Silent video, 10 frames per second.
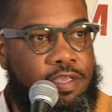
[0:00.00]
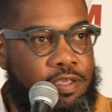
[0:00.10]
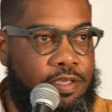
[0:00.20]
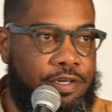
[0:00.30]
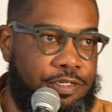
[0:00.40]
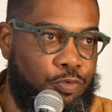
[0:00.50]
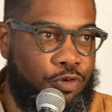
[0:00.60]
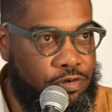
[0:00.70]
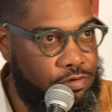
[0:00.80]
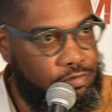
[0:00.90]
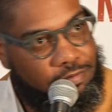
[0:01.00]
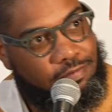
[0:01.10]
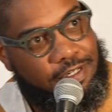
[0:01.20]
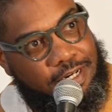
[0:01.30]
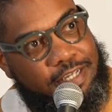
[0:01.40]
thing in this world,
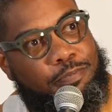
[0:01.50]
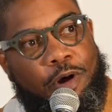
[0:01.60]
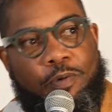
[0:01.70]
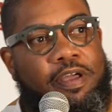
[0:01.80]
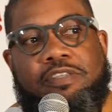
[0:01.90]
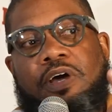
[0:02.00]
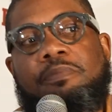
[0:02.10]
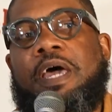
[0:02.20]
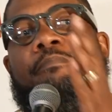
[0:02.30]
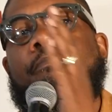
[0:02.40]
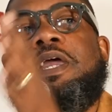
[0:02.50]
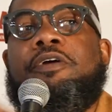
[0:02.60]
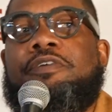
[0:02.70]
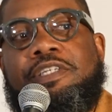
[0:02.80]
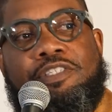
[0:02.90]
and that's my wife. So I'm not
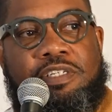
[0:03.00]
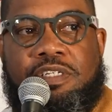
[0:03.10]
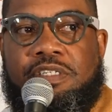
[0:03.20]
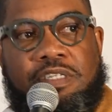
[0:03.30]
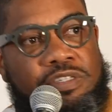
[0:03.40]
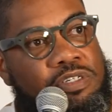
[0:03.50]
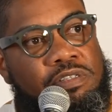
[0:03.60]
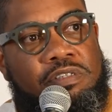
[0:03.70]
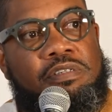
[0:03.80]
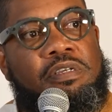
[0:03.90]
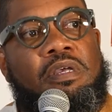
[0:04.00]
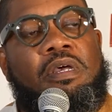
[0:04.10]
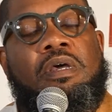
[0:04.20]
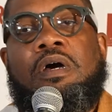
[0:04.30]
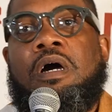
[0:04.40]
married to decisions.
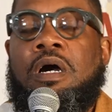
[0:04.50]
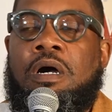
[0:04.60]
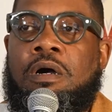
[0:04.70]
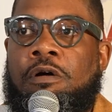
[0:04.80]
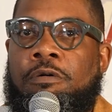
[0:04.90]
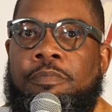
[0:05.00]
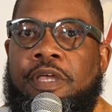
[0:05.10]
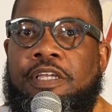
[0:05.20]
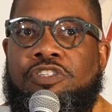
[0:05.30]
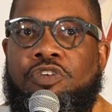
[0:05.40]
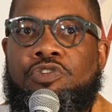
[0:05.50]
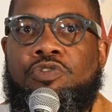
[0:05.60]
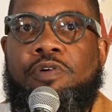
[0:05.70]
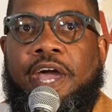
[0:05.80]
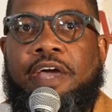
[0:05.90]
Yep. Um, and so
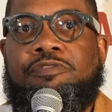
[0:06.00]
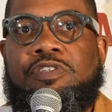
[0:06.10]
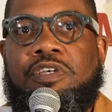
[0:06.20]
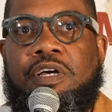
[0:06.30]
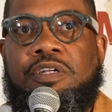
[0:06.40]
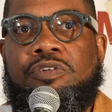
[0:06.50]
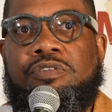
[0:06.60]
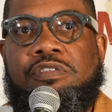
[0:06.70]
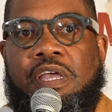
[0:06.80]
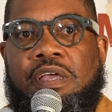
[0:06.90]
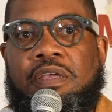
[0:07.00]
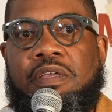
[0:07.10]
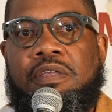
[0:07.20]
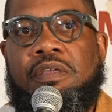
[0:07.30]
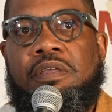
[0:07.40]
you have to
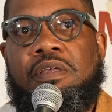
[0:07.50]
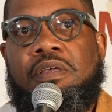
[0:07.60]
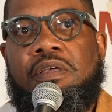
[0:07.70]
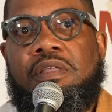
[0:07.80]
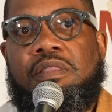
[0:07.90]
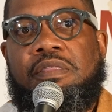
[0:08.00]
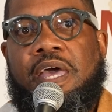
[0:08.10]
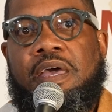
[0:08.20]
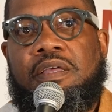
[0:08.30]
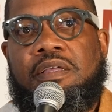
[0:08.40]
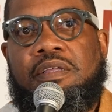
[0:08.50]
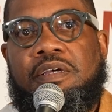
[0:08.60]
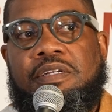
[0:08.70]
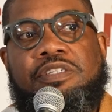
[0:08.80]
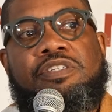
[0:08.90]
understand that
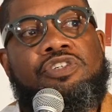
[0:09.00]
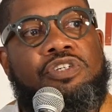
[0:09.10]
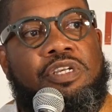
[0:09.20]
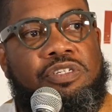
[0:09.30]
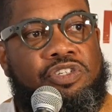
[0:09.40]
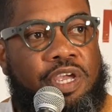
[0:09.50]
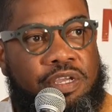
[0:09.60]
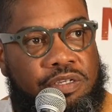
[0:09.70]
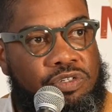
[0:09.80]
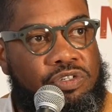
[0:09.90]
a decision can change.